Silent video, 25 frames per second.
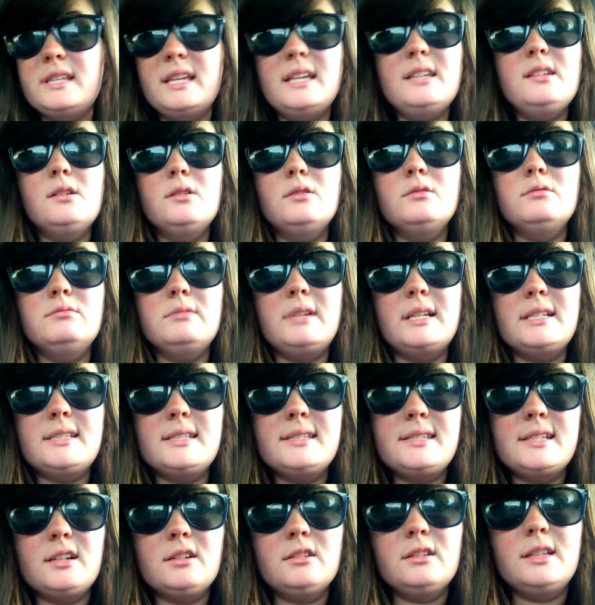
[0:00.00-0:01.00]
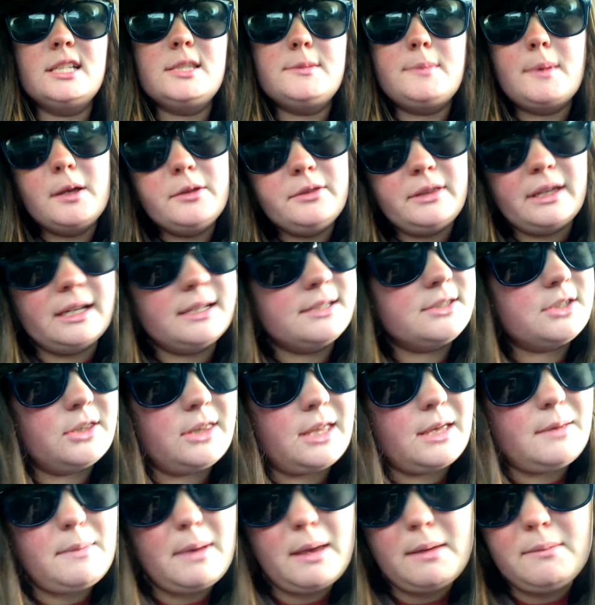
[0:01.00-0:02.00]
they don't necessarily smell things, so
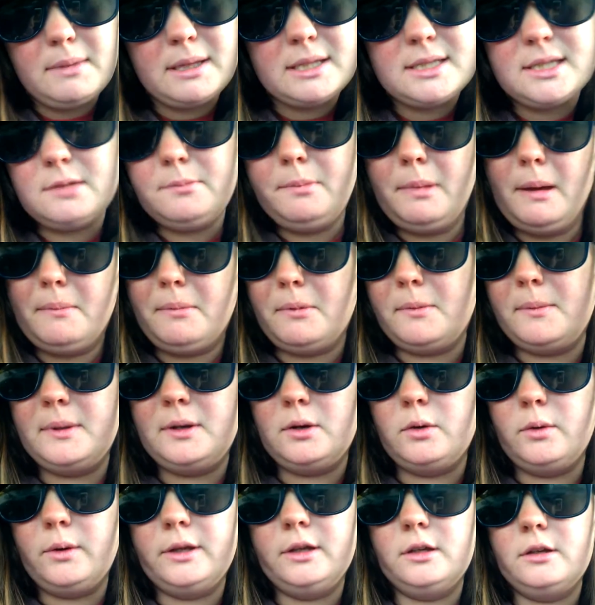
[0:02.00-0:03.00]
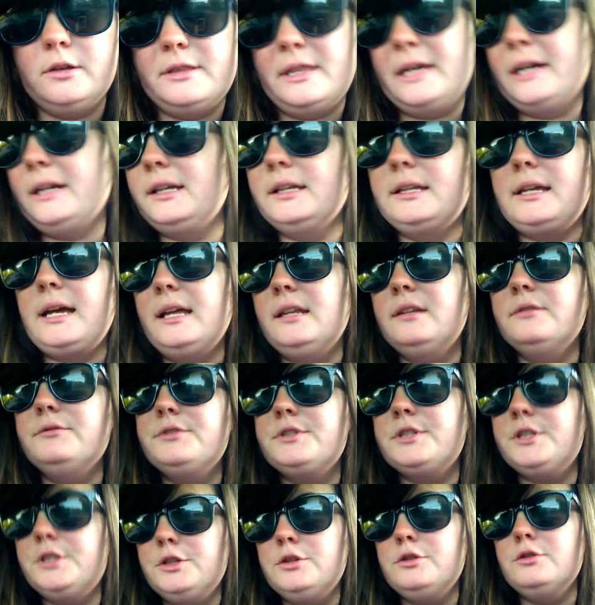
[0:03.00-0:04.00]
they may miss the peppermint oil, and that could kind of
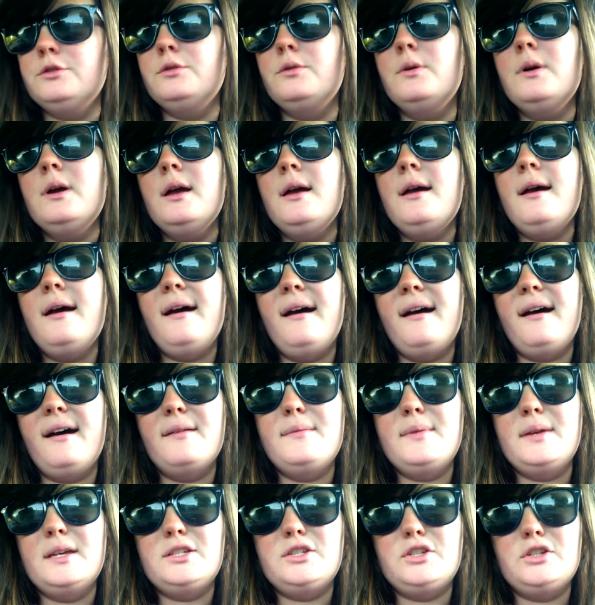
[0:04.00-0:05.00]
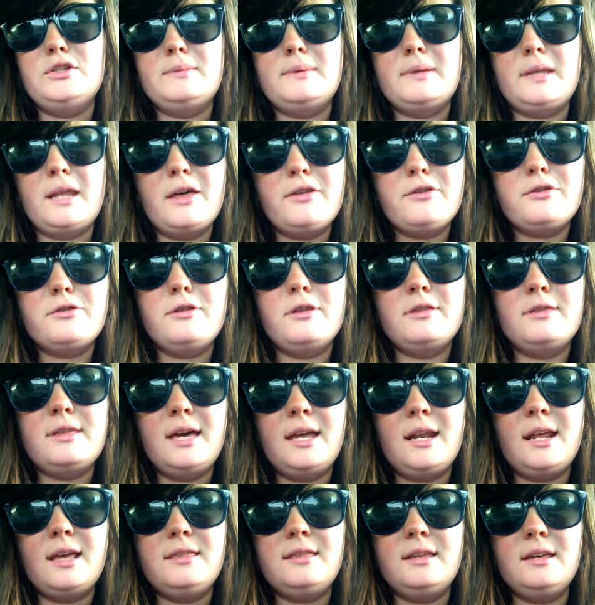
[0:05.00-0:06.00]
skew issues. But other than
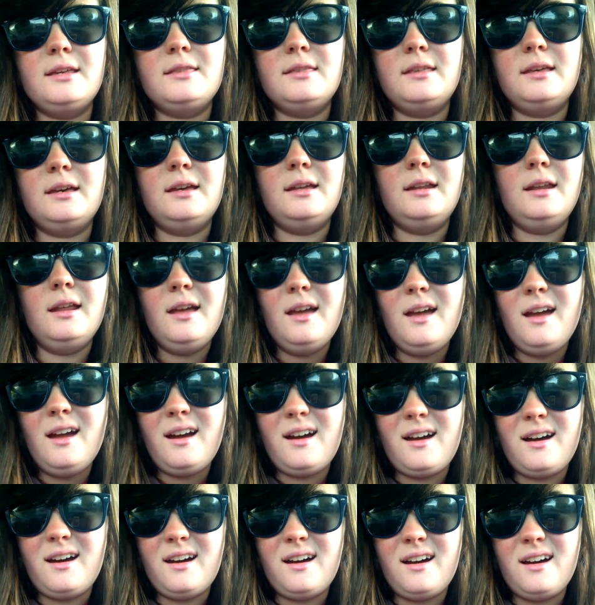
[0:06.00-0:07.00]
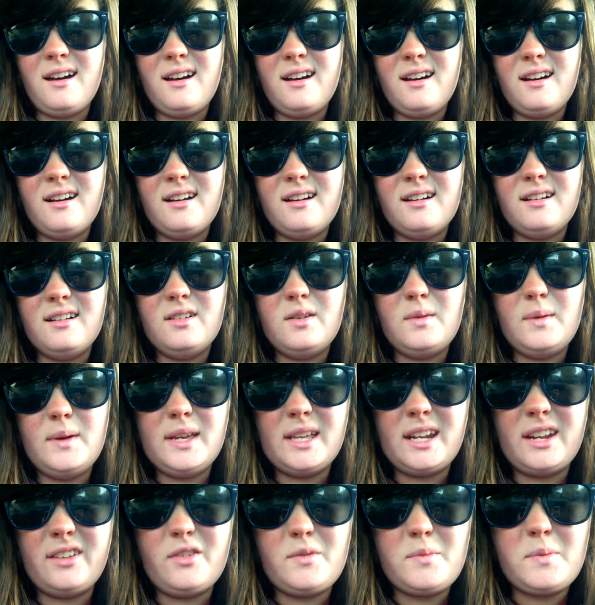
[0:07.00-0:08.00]
that, I think that we
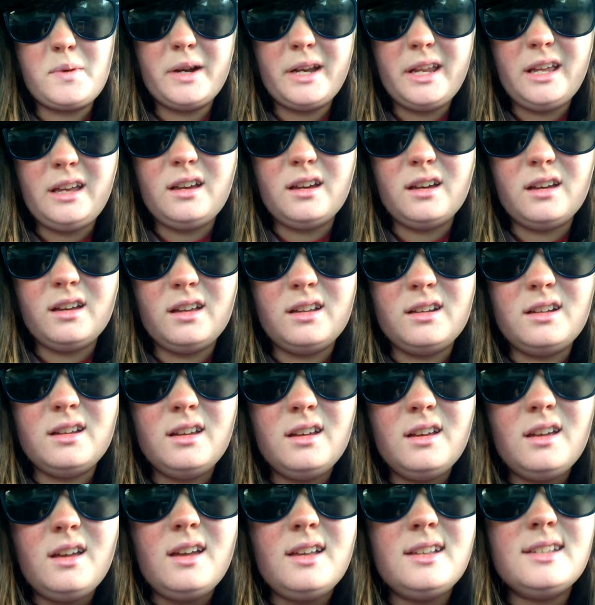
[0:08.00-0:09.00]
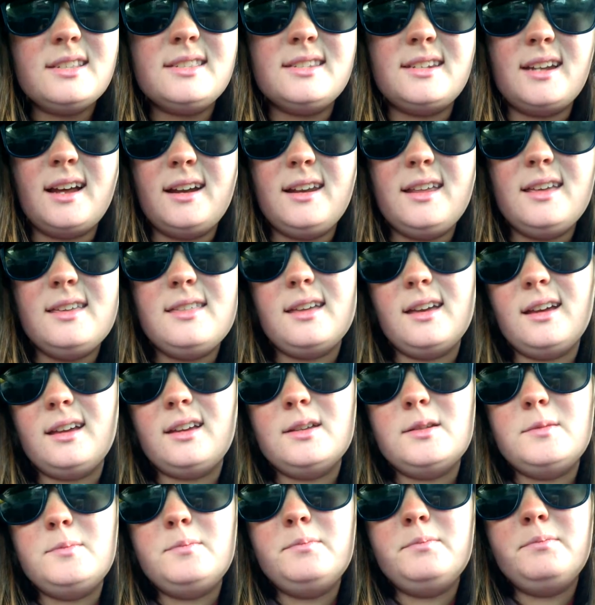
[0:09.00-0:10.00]
could have a pretty good study that
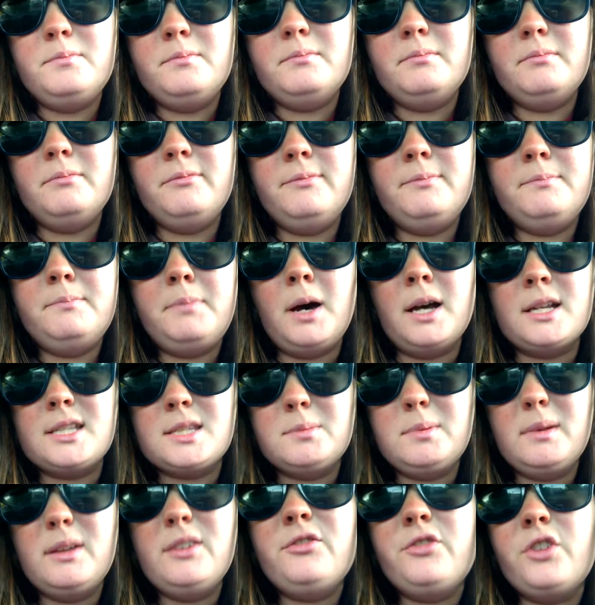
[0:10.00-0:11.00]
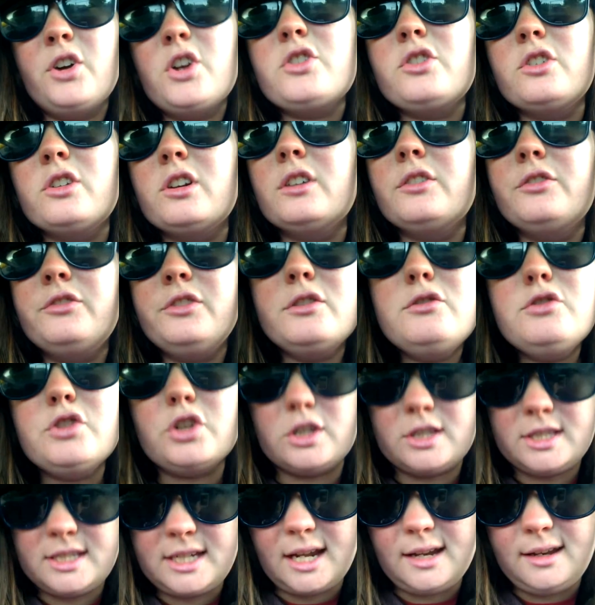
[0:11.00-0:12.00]
could possibly further
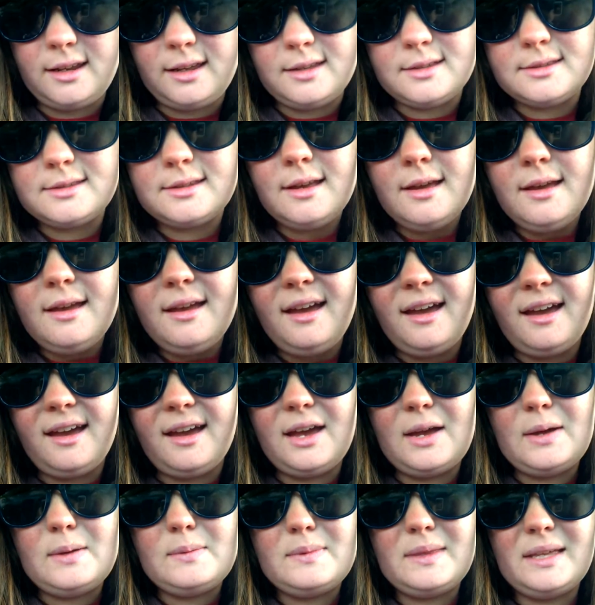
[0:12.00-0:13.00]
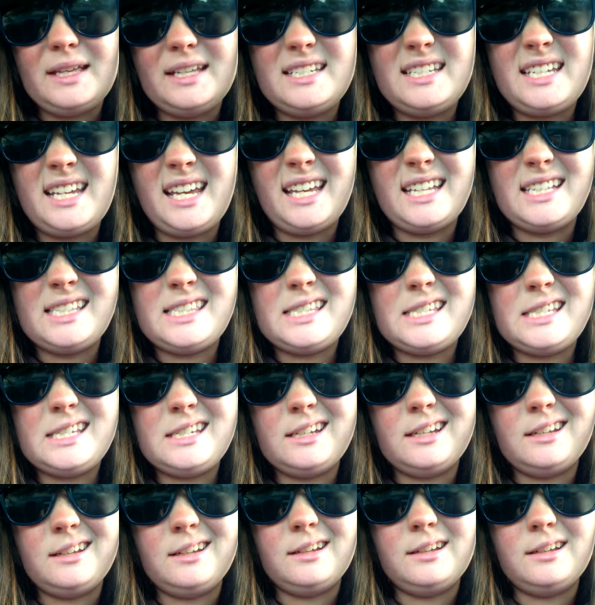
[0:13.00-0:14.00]
future studies that test